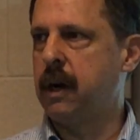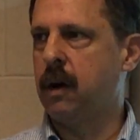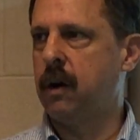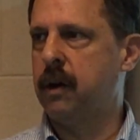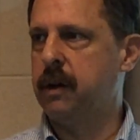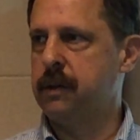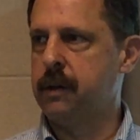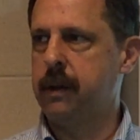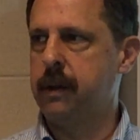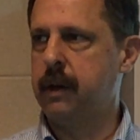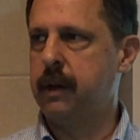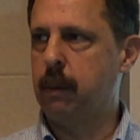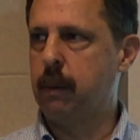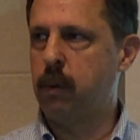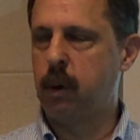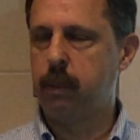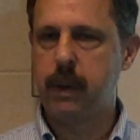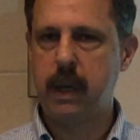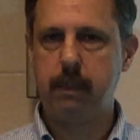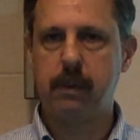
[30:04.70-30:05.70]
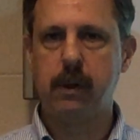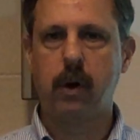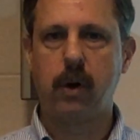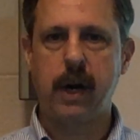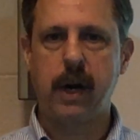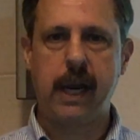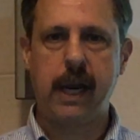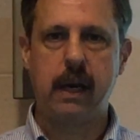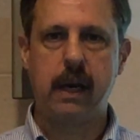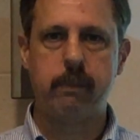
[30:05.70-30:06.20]
there, and the number of people
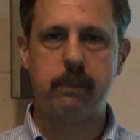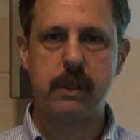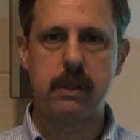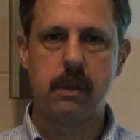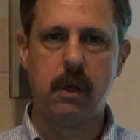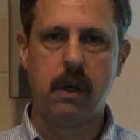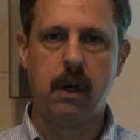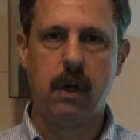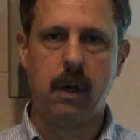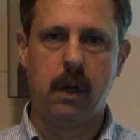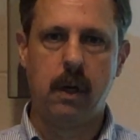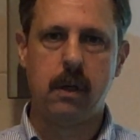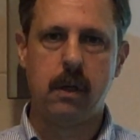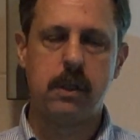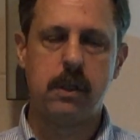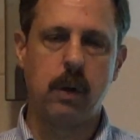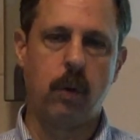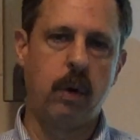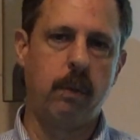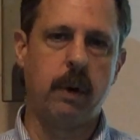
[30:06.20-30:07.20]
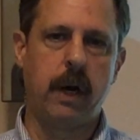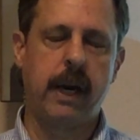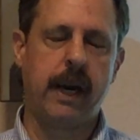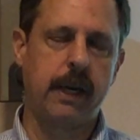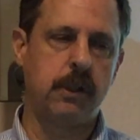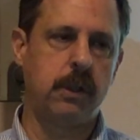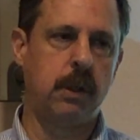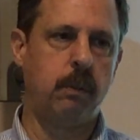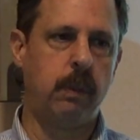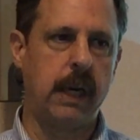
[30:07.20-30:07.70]
are hams. So we might
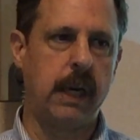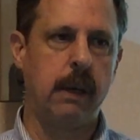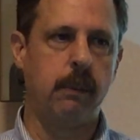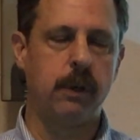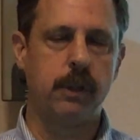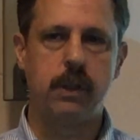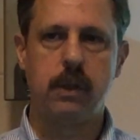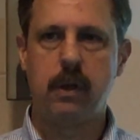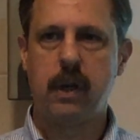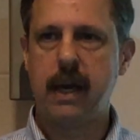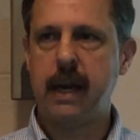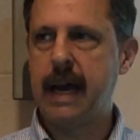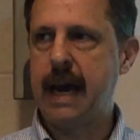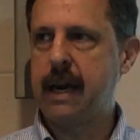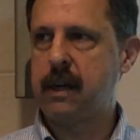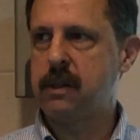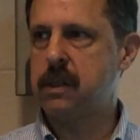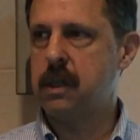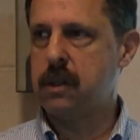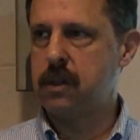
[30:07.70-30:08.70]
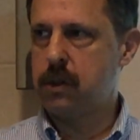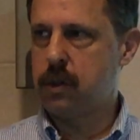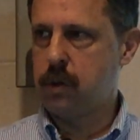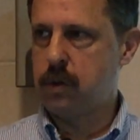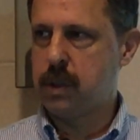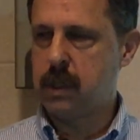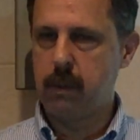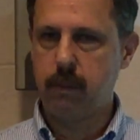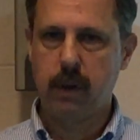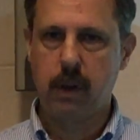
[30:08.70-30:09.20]
actually be able to get access to
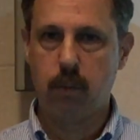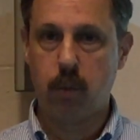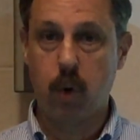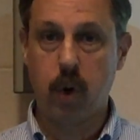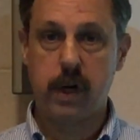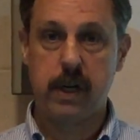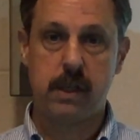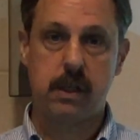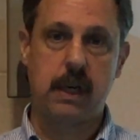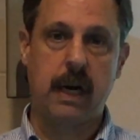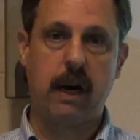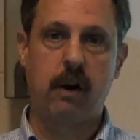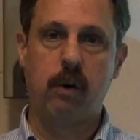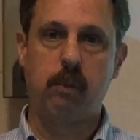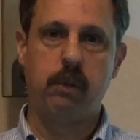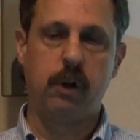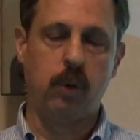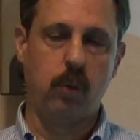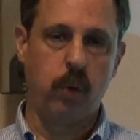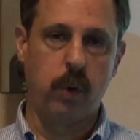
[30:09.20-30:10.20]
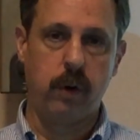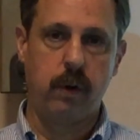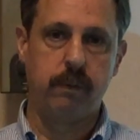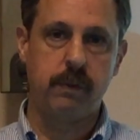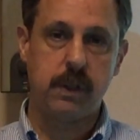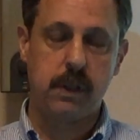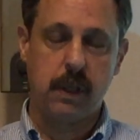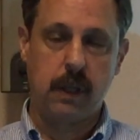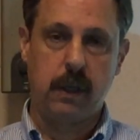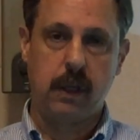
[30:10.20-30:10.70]
some of the more desirable
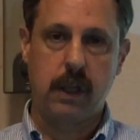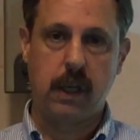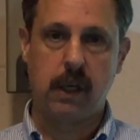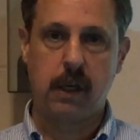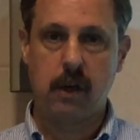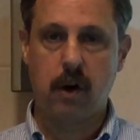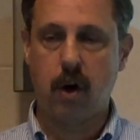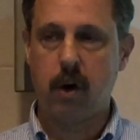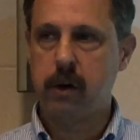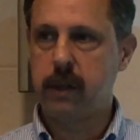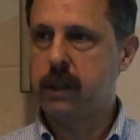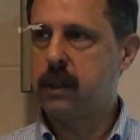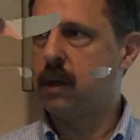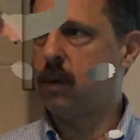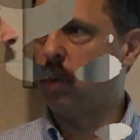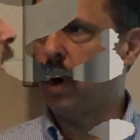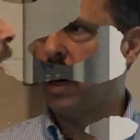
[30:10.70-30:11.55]
roofs in the Arlington,